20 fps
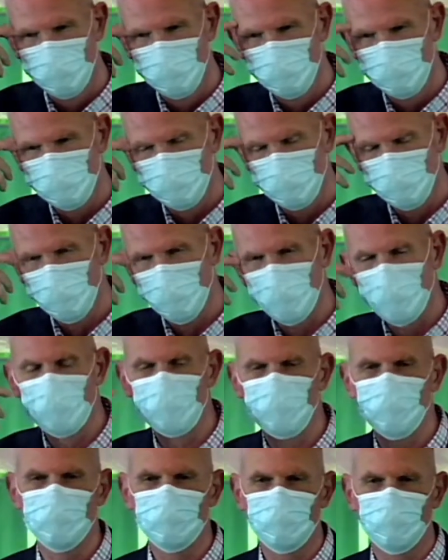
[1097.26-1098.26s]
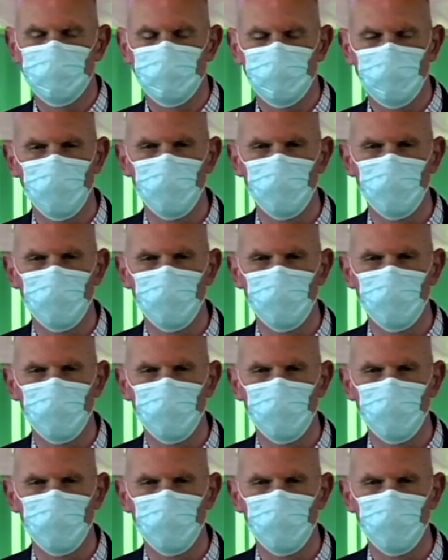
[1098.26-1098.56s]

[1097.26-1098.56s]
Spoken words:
it